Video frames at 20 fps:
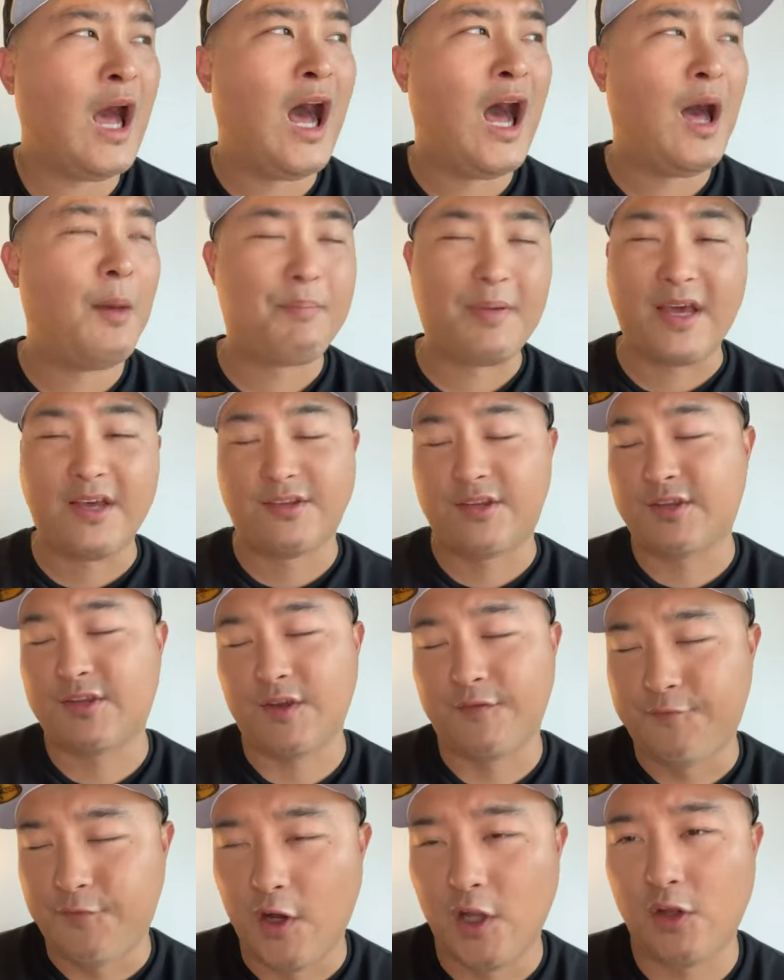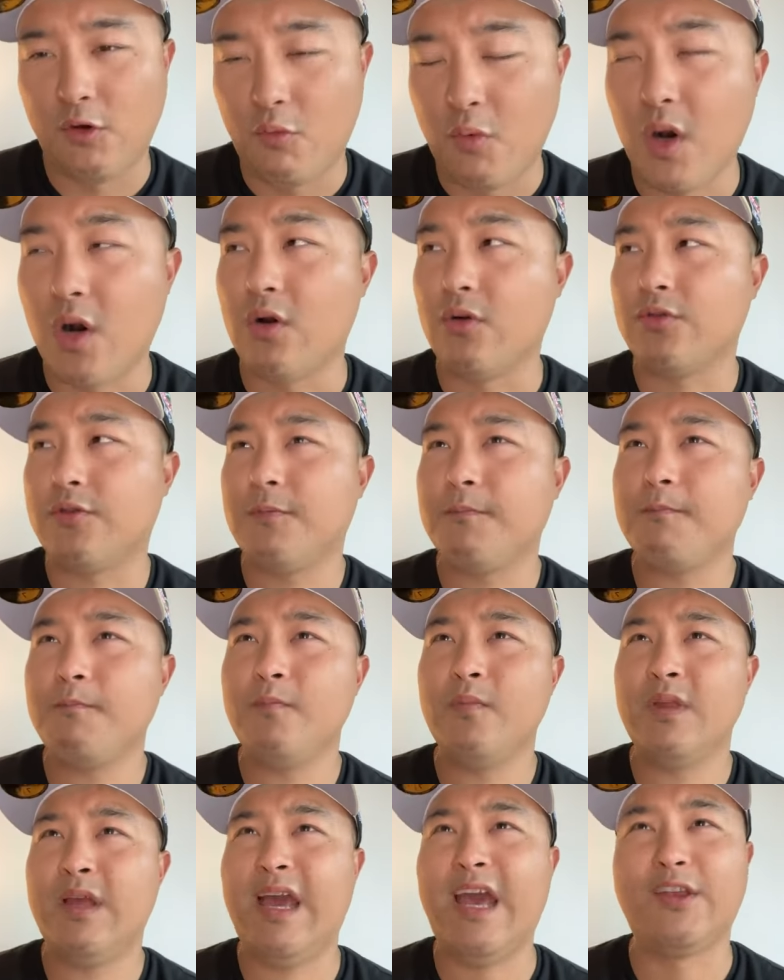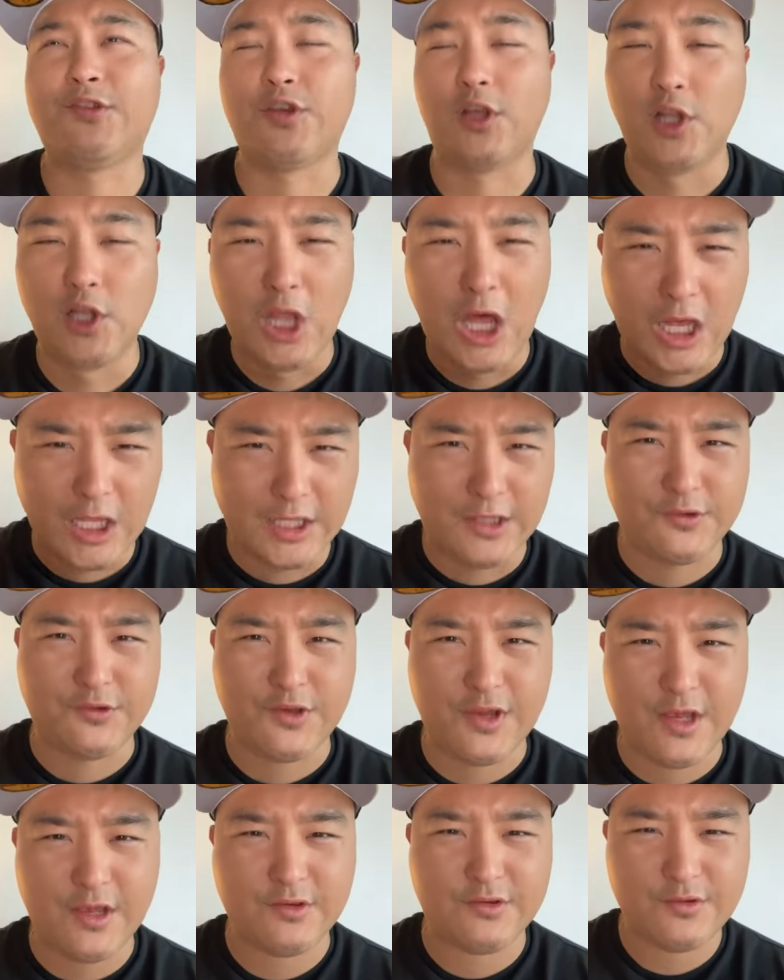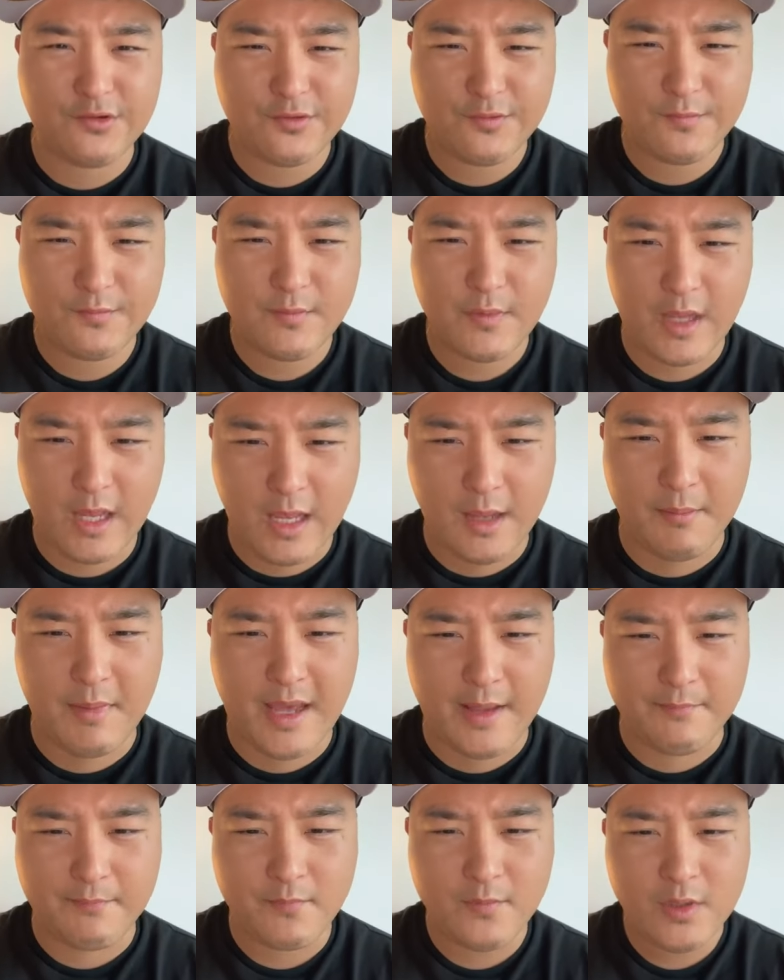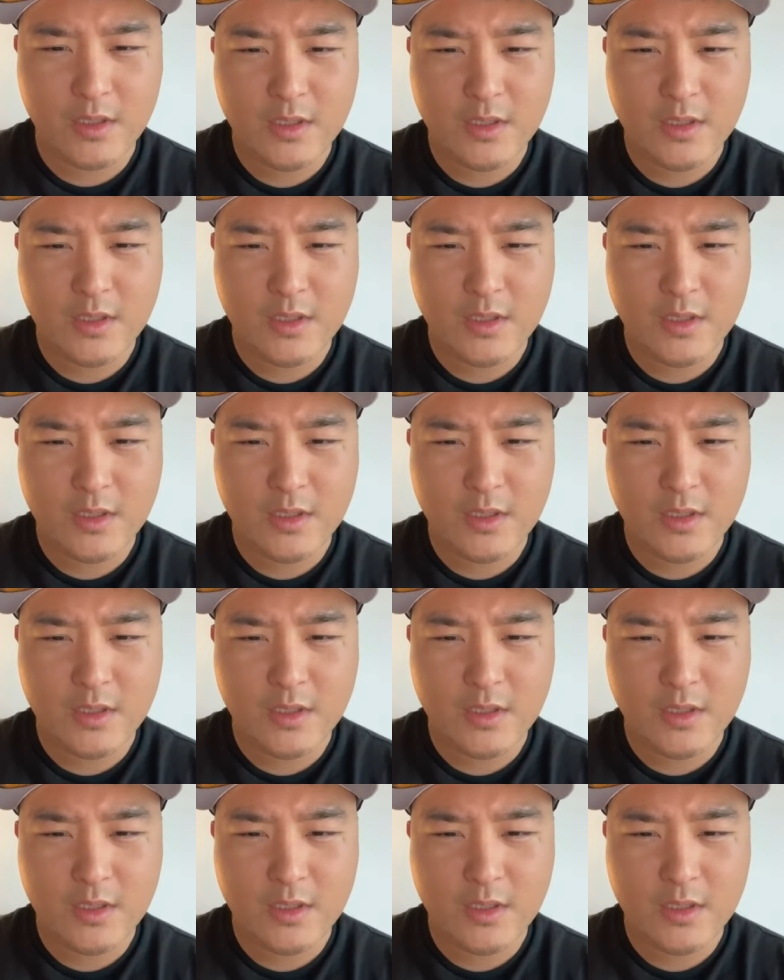Uh, because it's a fallen world. It's lawlessness. Amen.